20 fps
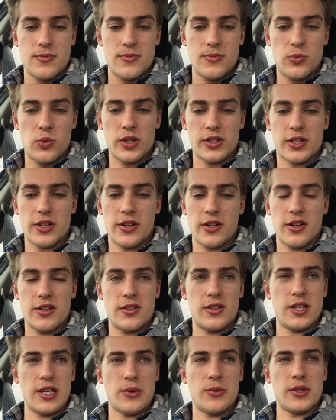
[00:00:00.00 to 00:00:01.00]
what their
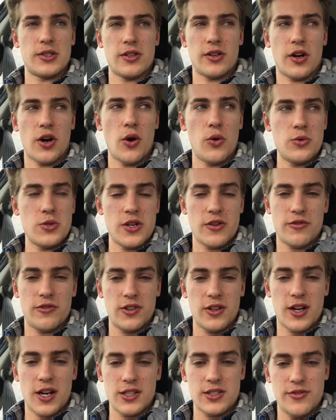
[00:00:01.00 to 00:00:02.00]
coaching
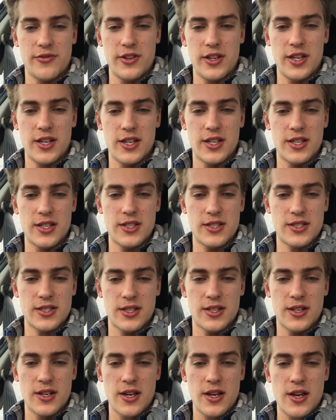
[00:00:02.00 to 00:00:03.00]
philosophy is, and